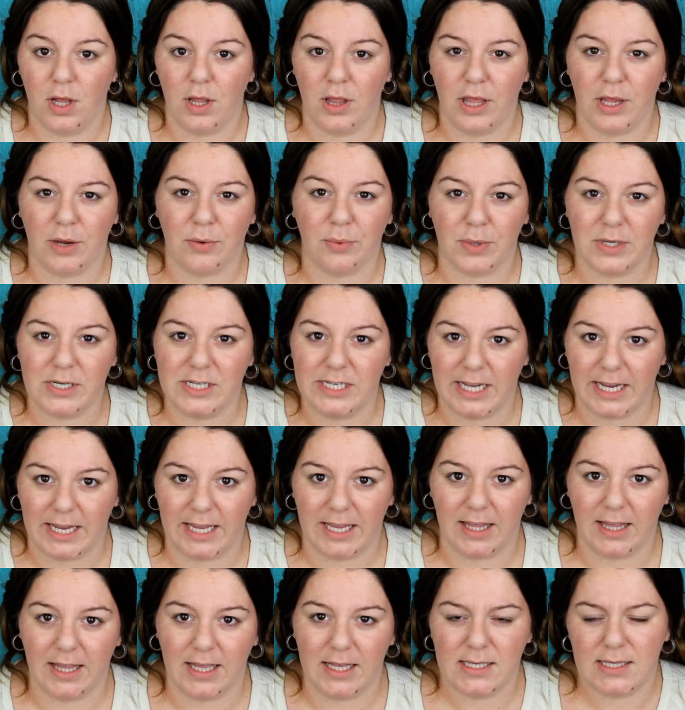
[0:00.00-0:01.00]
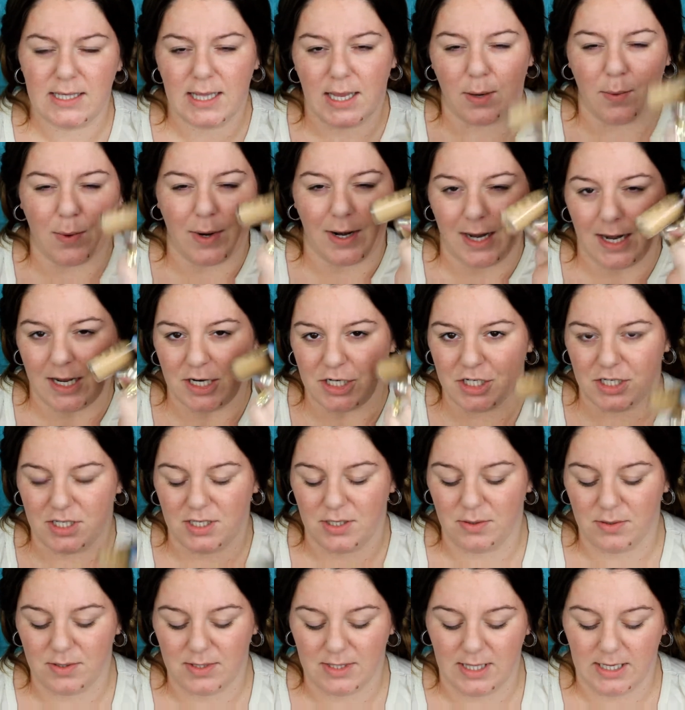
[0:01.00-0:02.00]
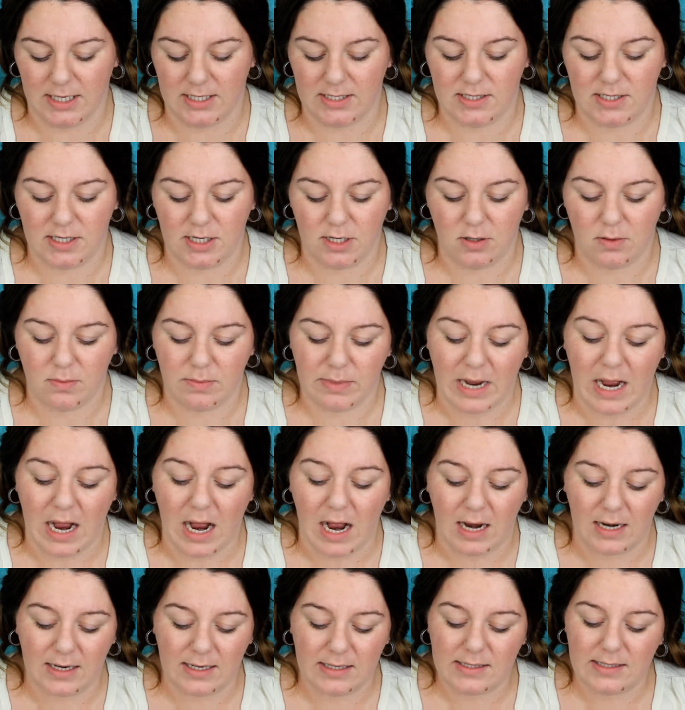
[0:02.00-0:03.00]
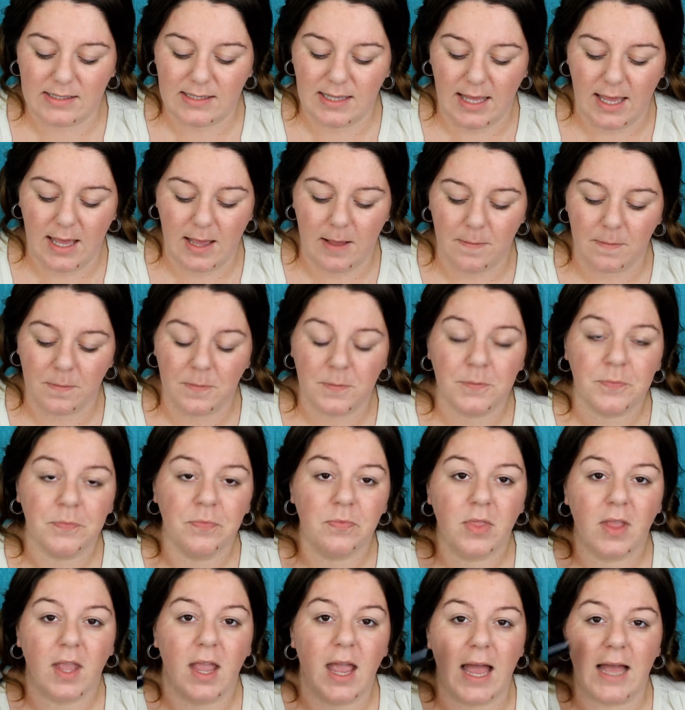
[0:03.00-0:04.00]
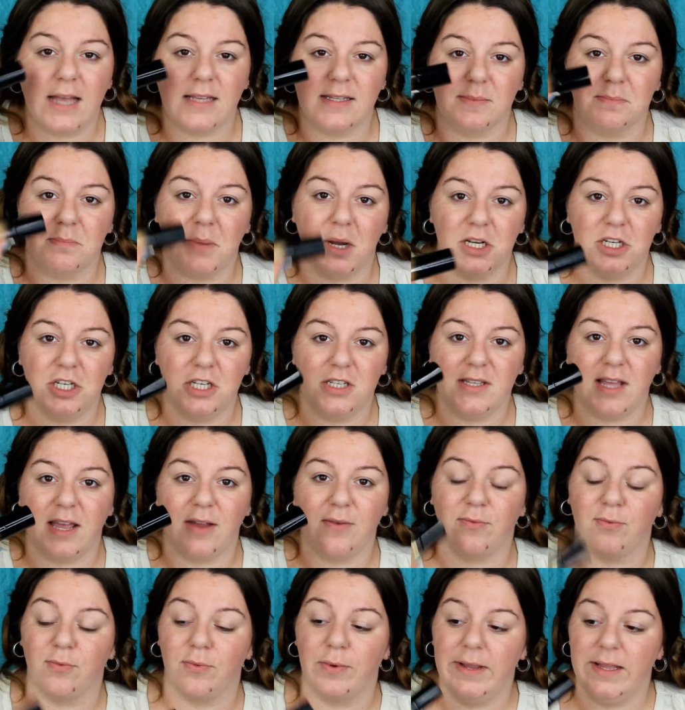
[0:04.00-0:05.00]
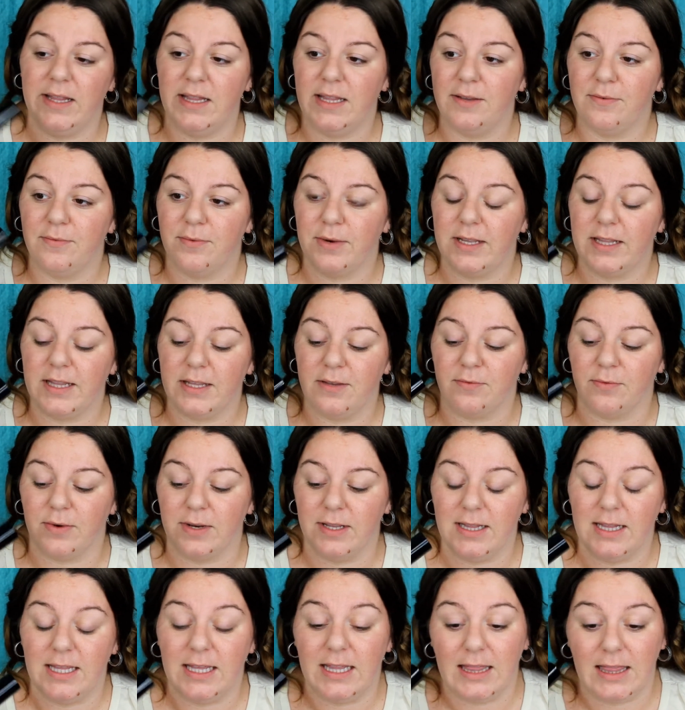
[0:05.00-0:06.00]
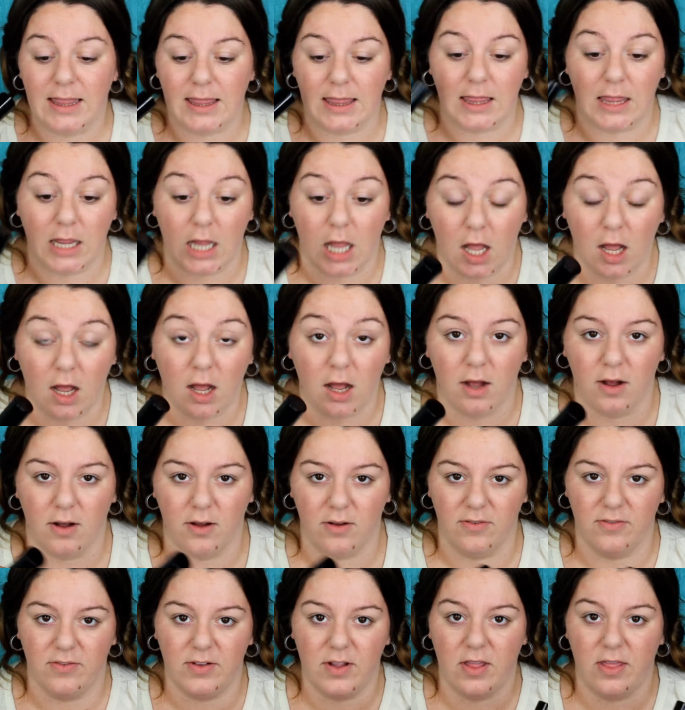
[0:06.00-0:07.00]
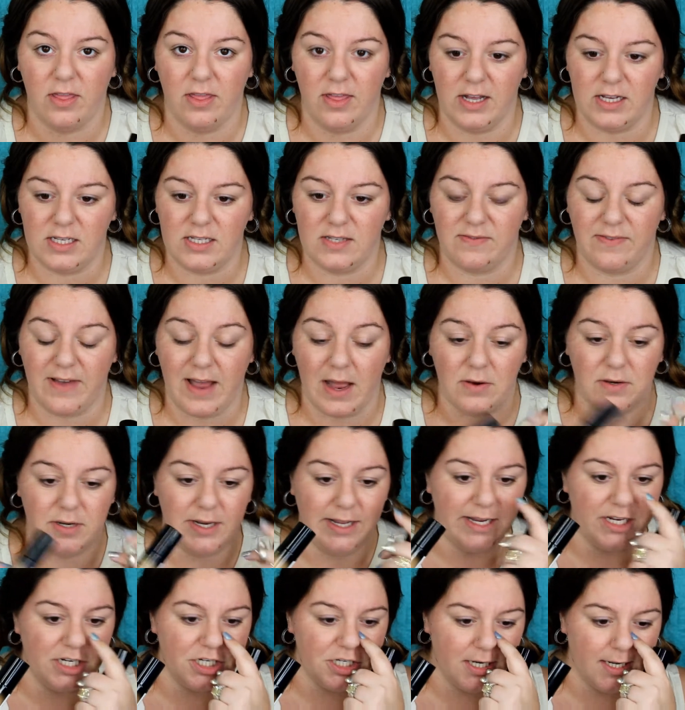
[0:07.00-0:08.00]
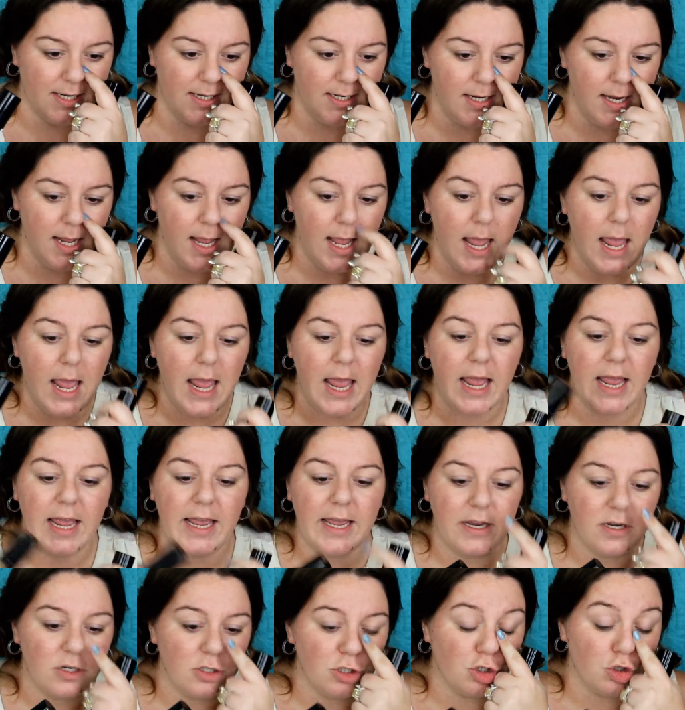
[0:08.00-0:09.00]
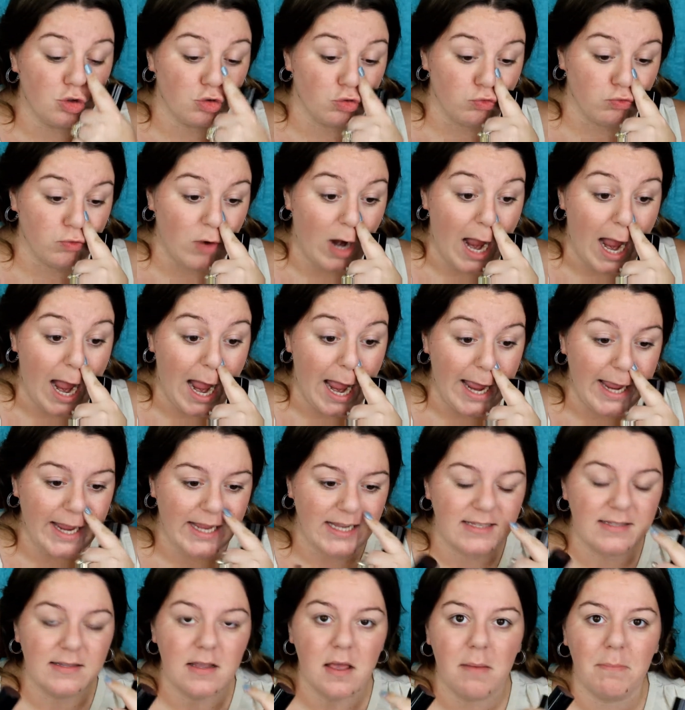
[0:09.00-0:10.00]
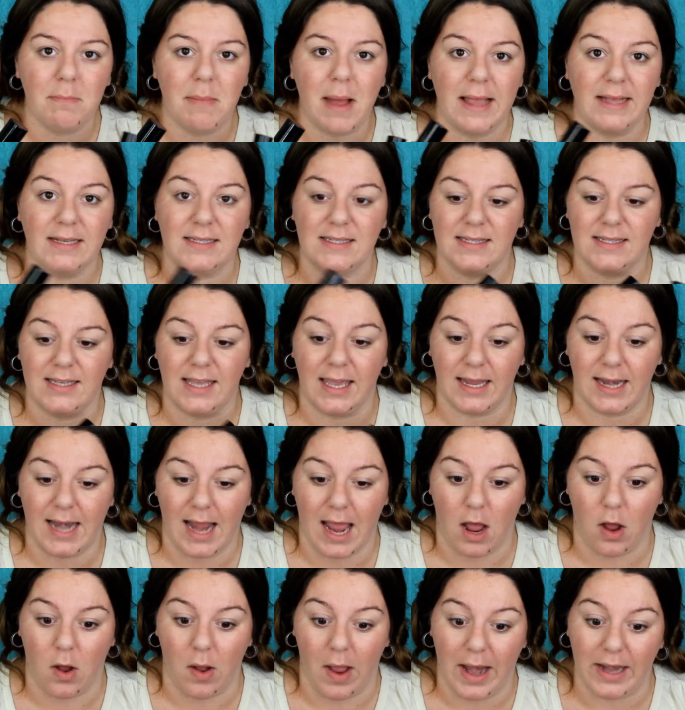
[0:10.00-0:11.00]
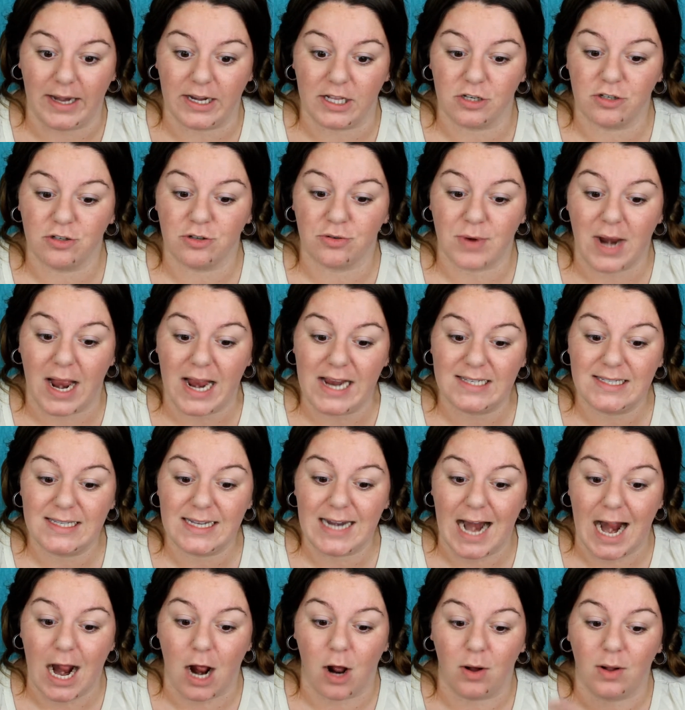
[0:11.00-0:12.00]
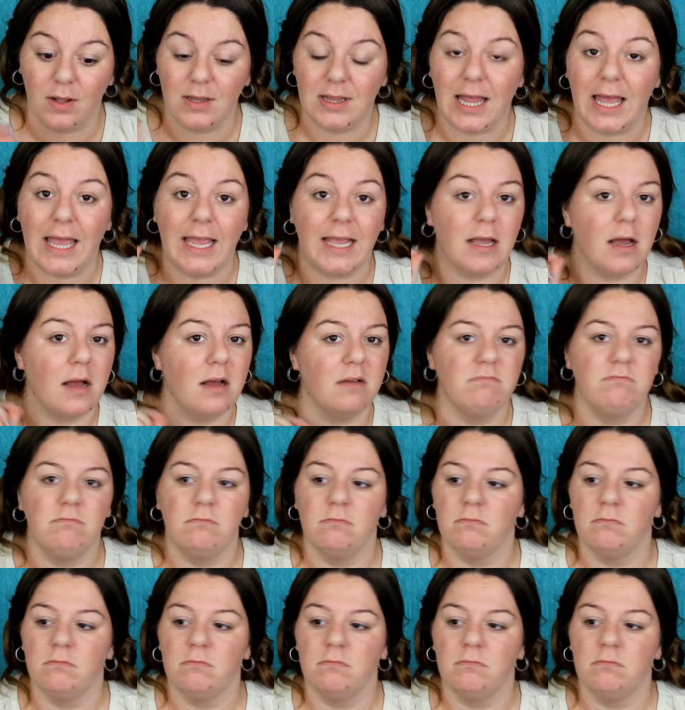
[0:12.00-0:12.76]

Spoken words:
like ridiculous, like why not just use these two, but honestly, as much as I really love this foundation, it dries my skin out, and it dries it out like